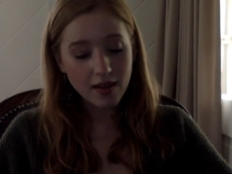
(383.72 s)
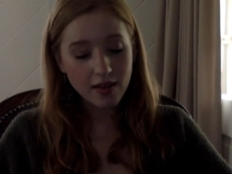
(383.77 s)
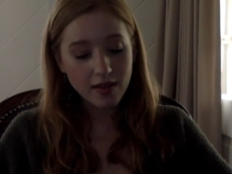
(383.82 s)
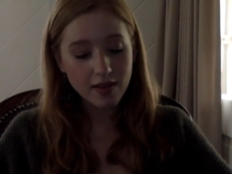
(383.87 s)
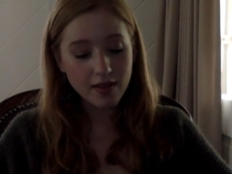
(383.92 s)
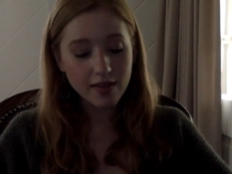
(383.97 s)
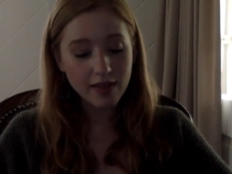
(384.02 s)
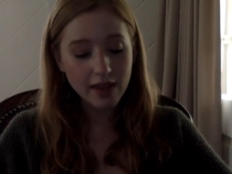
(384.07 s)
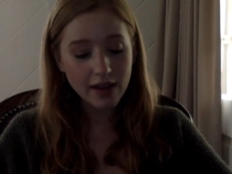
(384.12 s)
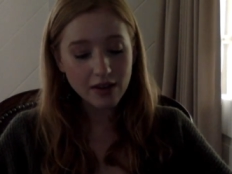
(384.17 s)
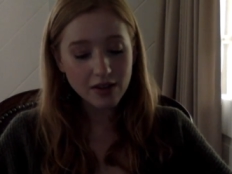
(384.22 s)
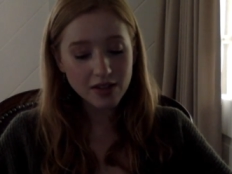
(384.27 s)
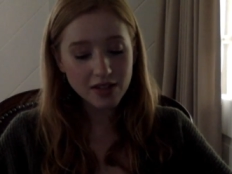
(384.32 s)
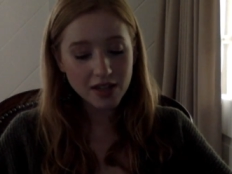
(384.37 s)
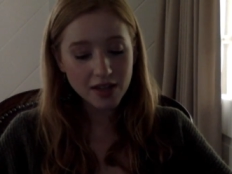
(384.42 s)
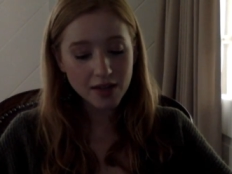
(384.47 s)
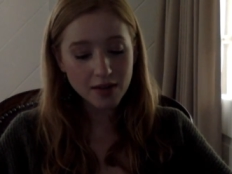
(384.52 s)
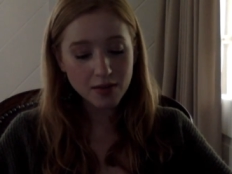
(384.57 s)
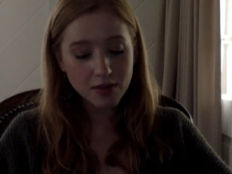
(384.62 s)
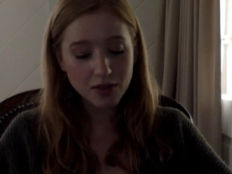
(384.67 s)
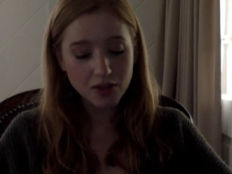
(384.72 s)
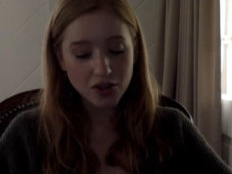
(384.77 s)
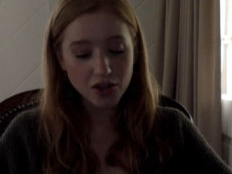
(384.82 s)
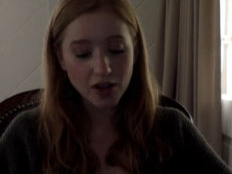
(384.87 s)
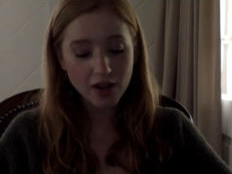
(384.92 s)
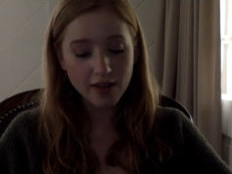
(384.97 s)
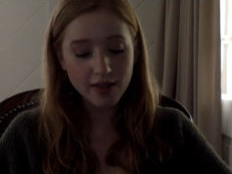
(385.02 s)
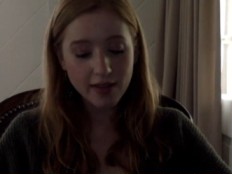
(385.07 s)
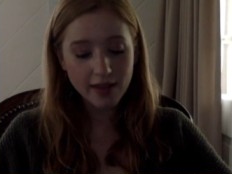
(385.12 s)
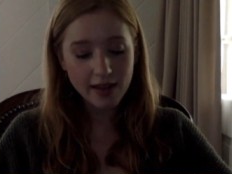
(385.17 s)
The secretary was
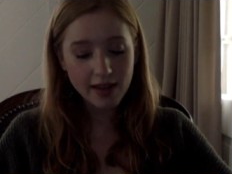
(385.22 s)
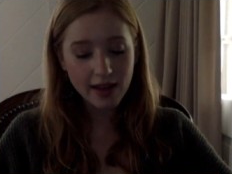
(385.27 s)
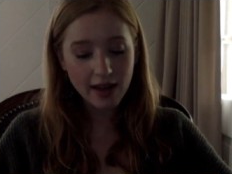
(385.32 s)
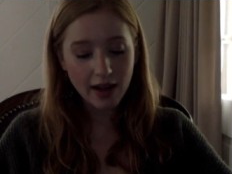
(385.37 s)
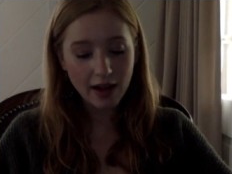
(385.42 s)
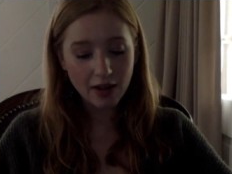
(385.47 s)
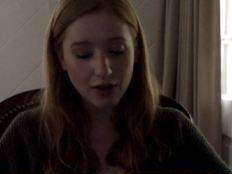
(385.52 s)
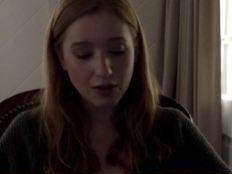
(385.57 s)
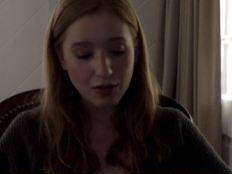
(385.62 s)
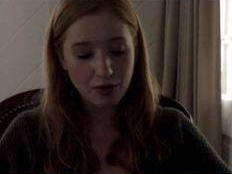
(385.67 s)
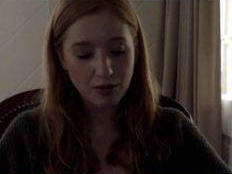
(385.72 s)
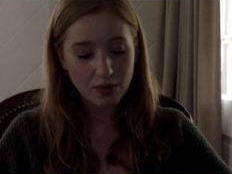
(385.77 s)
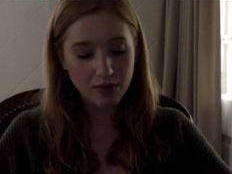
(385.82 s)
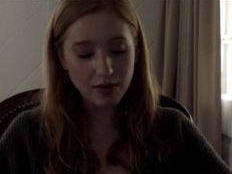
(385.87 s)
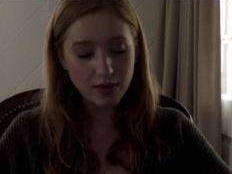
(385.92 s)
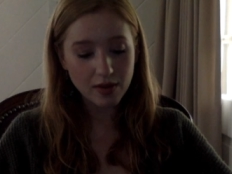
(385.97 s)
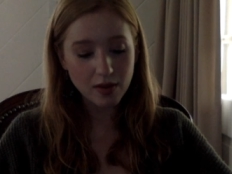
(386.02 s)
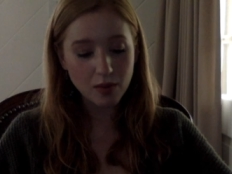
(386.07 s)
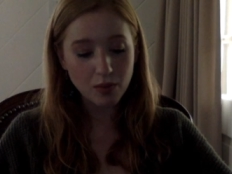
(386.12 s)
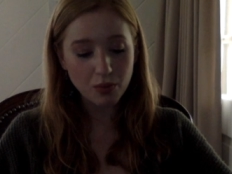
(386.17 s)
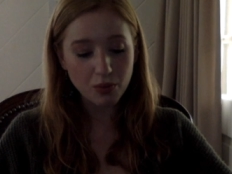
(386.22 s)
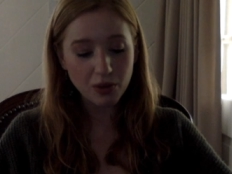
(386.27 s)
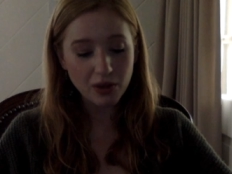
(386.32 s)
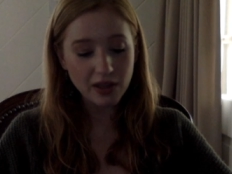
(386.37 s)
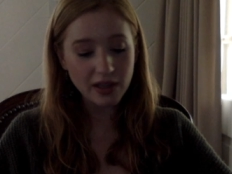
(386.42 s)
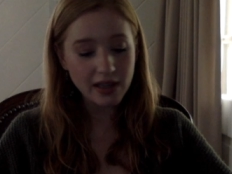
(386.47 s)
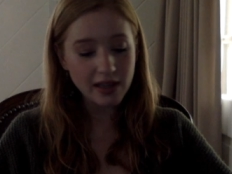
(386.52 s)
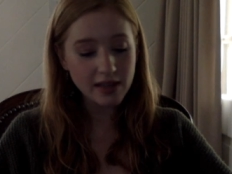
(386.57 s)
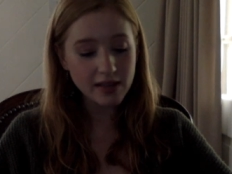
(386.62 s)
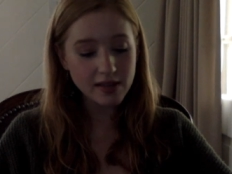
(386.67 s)
John C. Calhoun, the
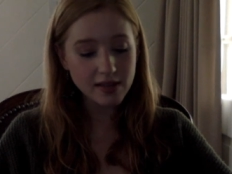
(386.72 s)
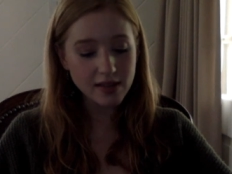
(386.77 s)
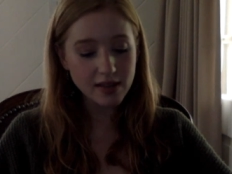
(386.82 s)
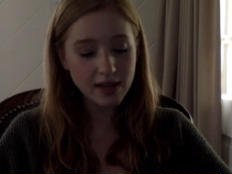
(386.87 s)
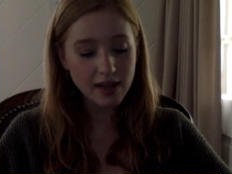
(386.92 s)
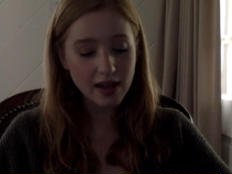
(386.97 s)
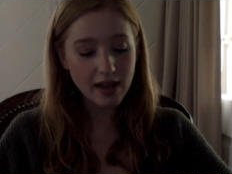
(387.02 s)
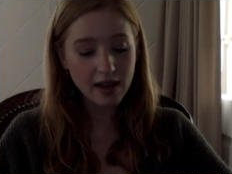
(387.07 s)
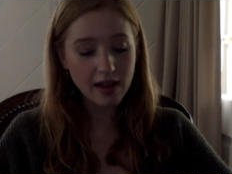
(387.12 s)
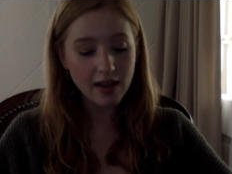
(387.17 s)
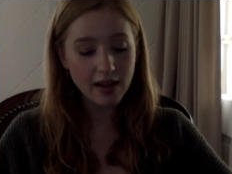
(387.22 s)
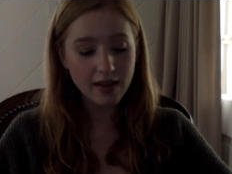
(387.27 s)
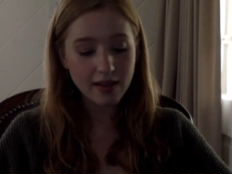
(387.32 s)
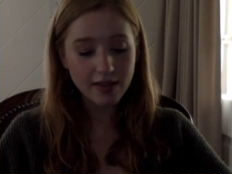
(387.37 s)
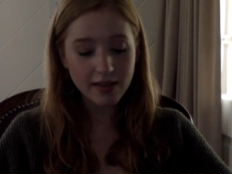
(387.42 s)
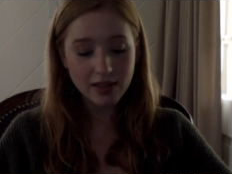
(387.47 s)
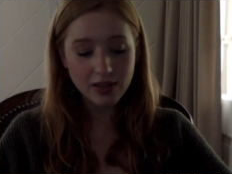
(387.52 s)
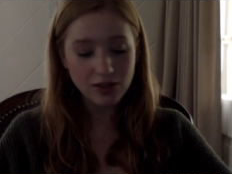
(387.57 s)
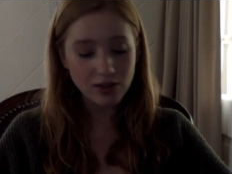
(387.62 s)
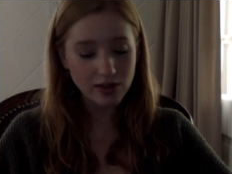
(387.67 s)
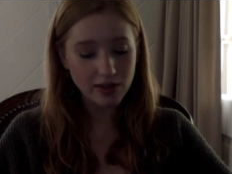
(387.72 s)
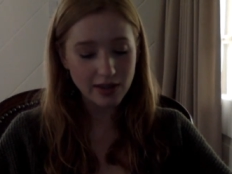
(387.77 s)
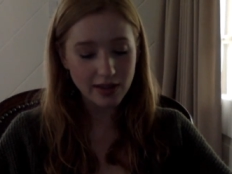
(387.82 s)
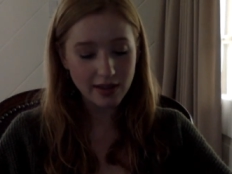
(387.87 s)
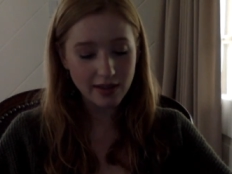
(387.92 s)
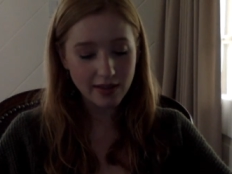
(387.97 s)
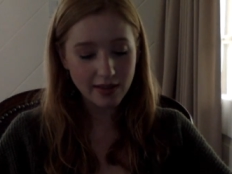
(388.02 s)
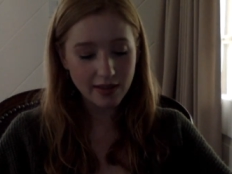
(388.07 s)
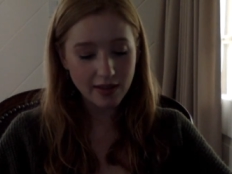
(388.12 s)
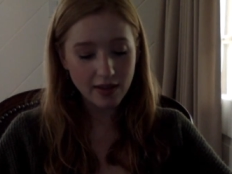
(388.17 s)
brilliant,
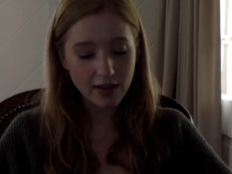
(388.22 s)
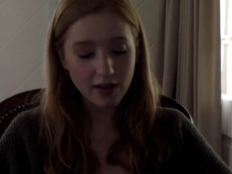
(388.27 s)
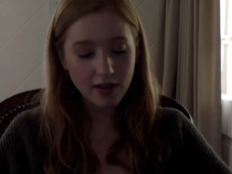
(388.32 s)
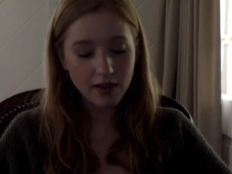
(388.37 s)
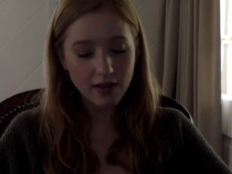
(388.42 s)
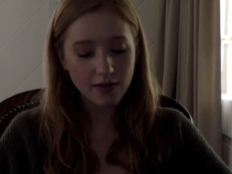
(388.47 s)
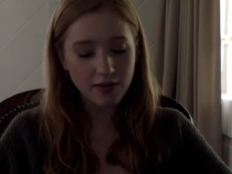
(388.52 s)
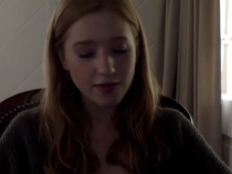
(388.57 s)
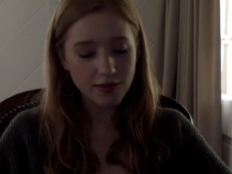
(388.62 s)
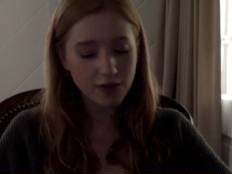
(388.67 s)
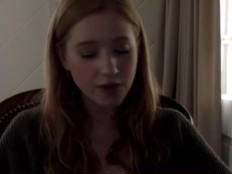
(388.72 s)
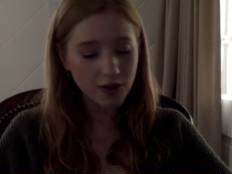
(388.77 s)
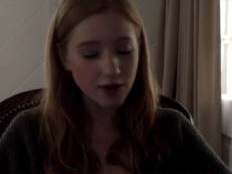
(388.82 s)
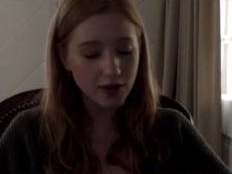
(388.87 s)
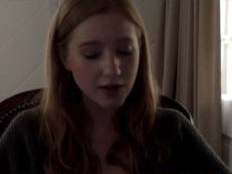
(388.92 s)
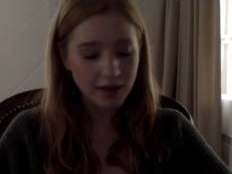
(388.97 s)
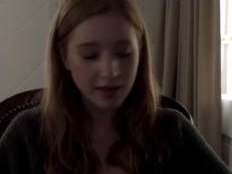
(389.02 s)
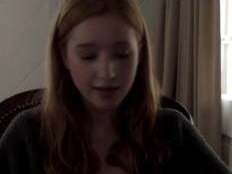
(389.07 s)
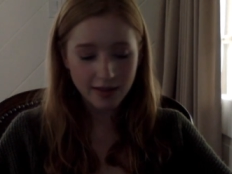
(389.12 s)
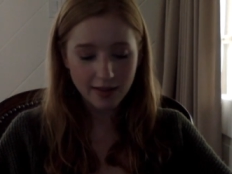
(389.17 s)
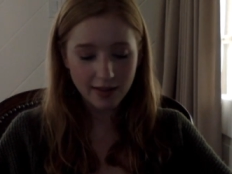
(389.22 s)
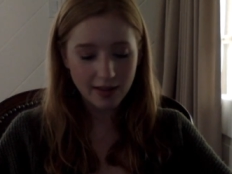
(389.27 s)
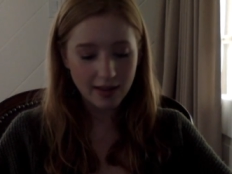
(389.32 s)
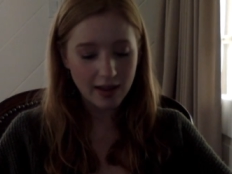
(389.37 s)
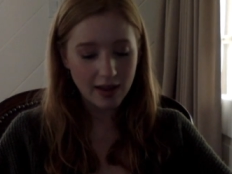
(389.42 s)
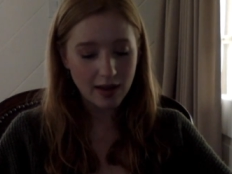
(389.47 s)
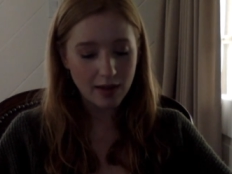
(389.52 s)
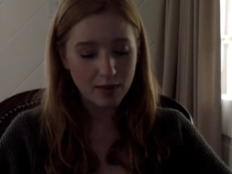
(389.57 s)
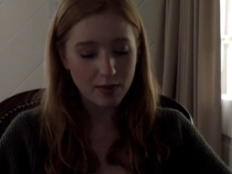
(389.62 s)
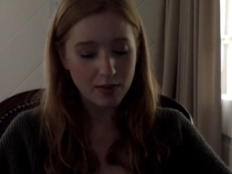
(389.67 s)
acidulous,
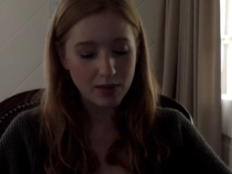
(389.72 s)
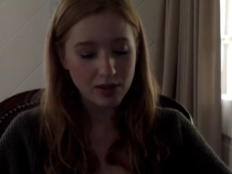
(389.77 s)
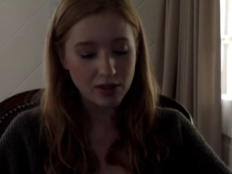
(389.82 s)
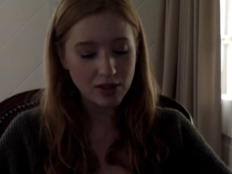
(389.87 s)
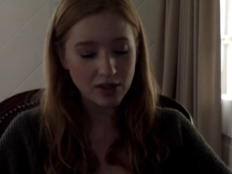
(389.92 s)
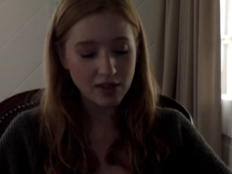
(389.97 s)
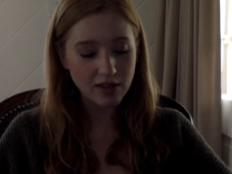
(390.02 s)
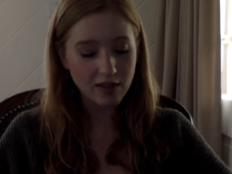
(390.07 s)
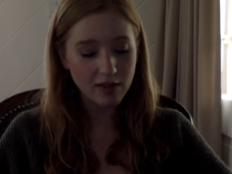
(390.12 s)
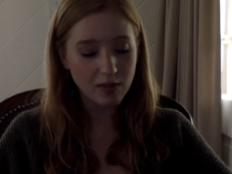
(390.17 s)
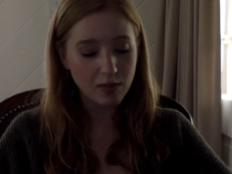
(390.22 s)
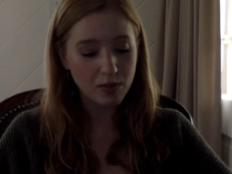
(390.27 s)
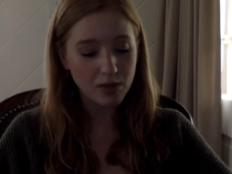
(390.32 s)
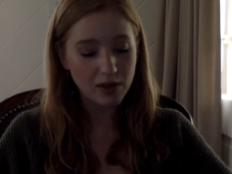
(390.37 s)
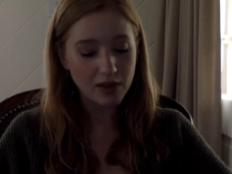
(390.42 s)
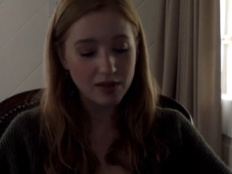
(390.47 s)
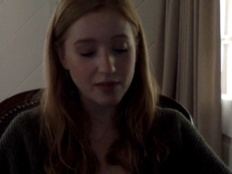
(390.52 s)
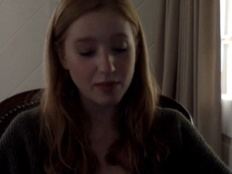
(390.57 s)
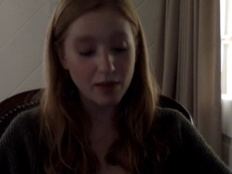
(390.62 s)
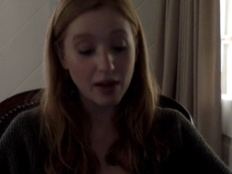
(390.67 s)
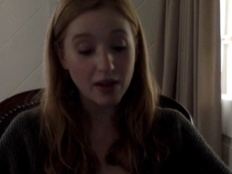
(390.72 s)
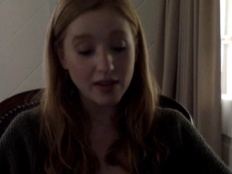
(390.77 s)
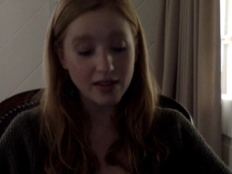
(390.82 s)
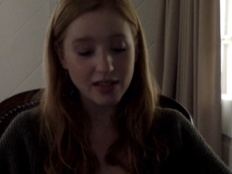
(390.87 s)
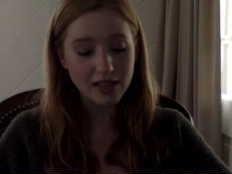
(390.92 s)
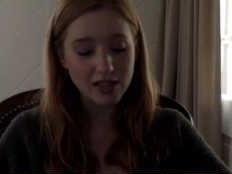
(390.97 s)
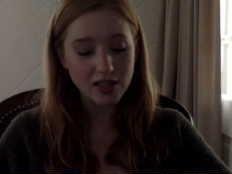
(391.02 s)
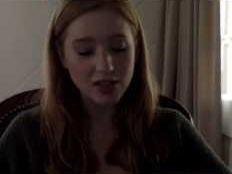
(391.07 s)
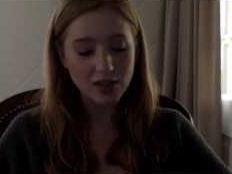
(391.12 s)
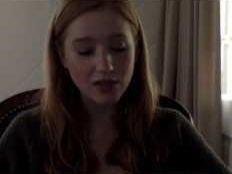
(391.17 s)
furiously ambitious pol
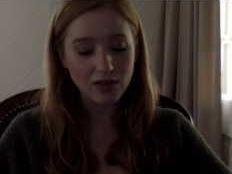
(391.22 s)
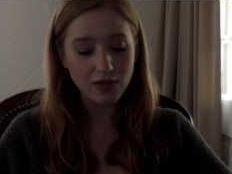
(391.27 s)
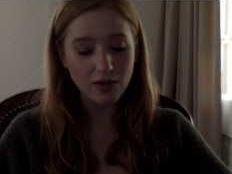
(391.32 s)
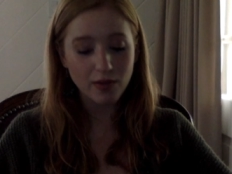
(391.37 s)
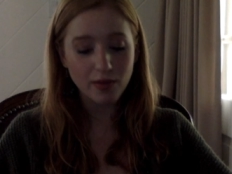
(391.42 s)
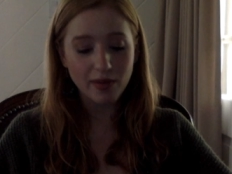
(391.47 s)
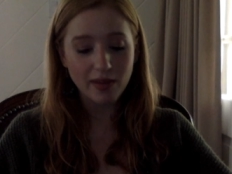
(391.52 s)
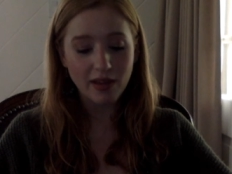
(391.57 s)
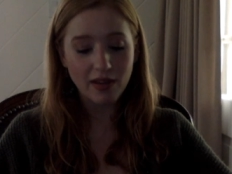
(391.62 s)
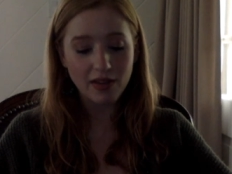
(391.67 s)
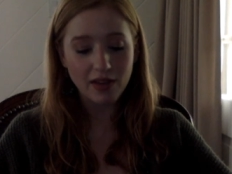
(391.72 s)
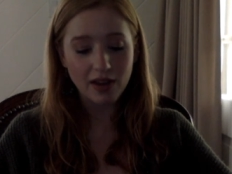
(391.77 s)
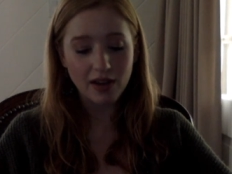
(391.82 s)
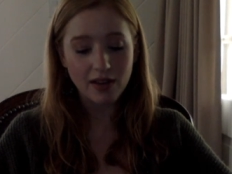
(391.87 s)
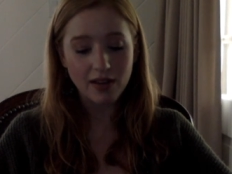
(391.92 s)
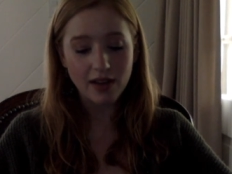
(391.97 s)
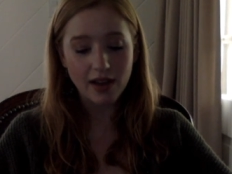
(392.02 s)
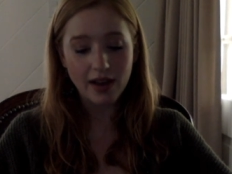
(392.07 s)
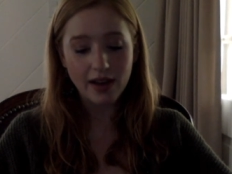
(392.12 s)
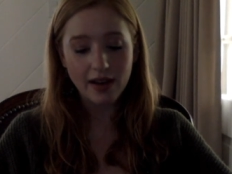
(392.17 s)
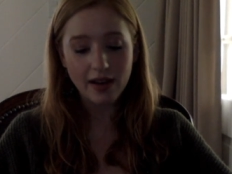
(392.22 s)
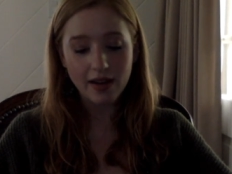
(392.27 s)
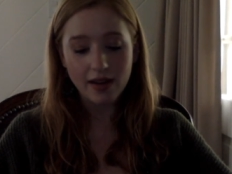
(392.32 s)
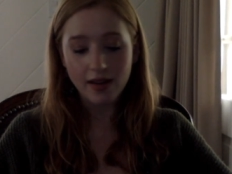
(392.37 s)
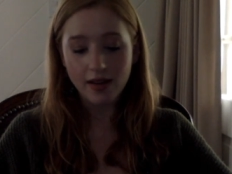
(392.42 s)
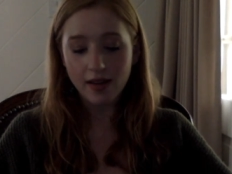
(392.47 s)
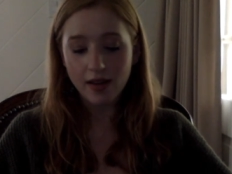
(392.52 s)
politician from South Carolina,